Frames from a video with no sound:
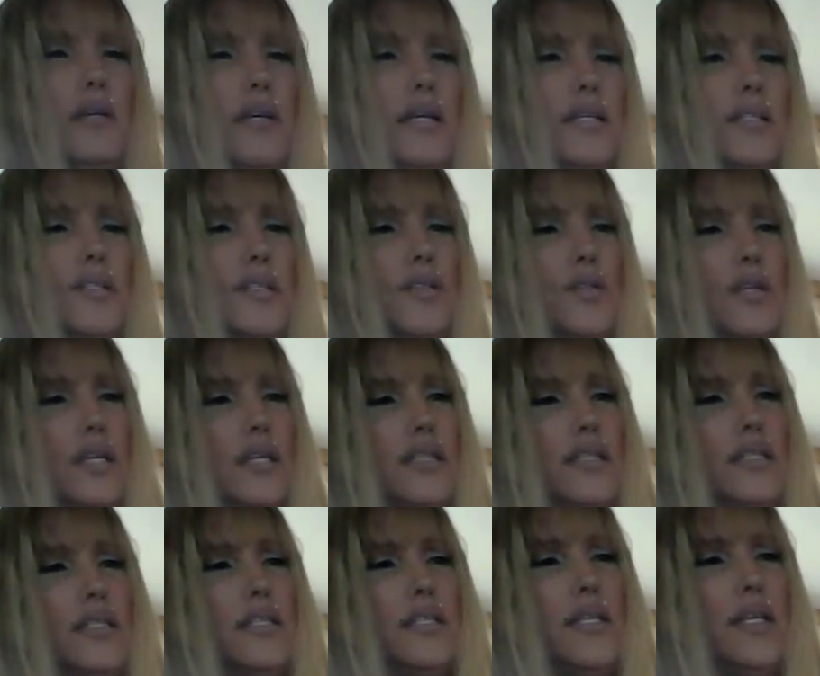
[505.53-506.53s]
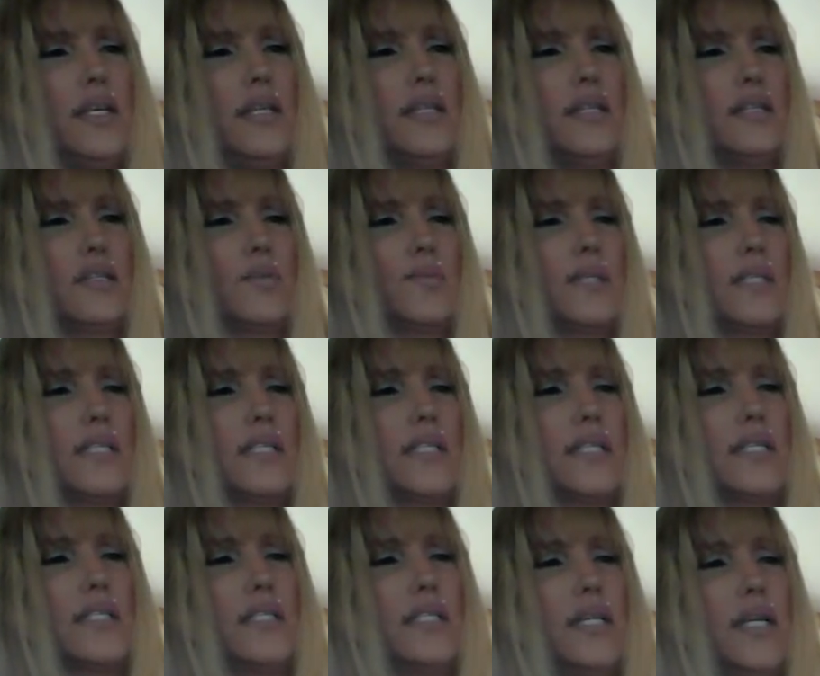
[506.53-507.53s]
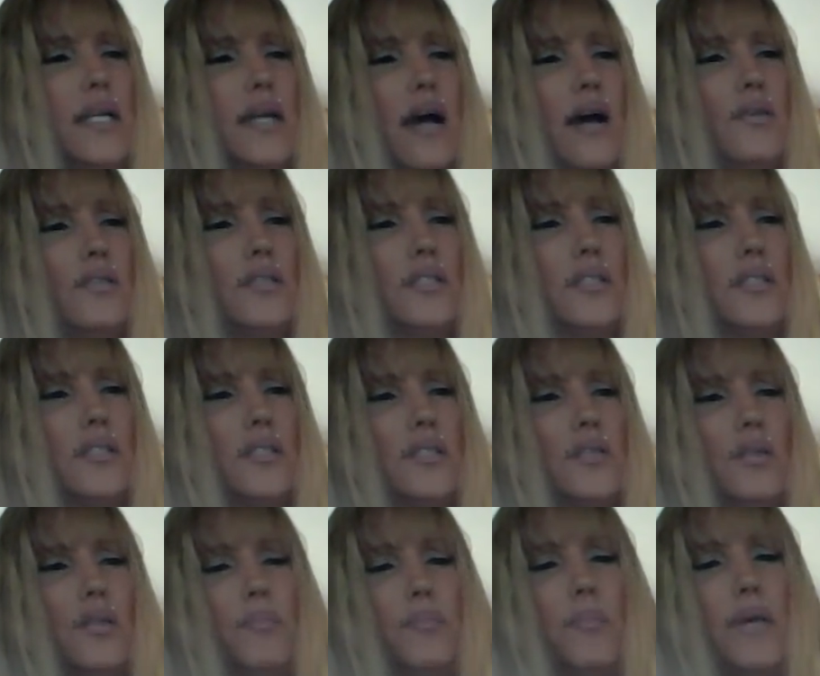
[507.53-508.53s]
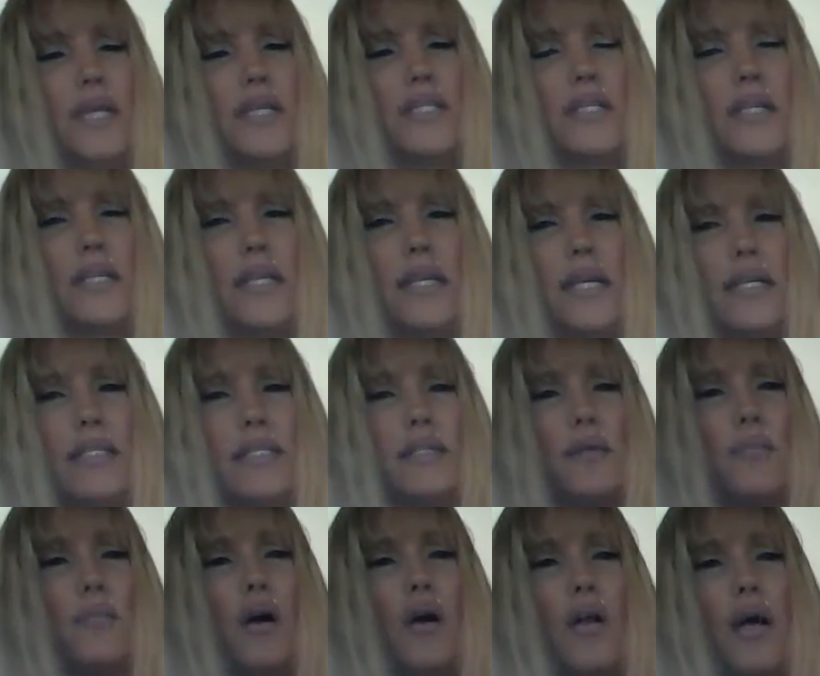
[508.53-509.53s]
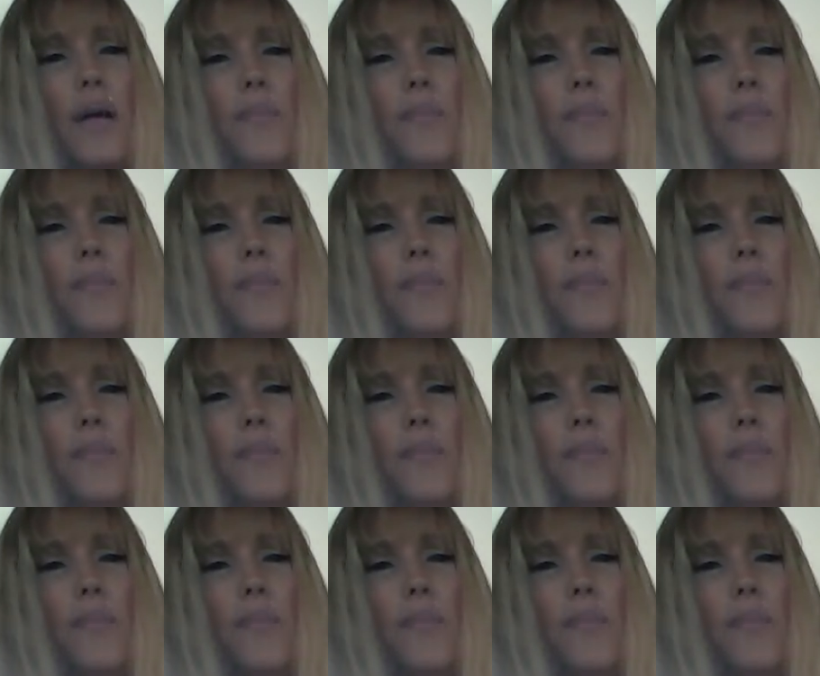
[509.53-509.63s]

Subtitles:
As you can see, this one's 16 ounces, so it makes a nice amount.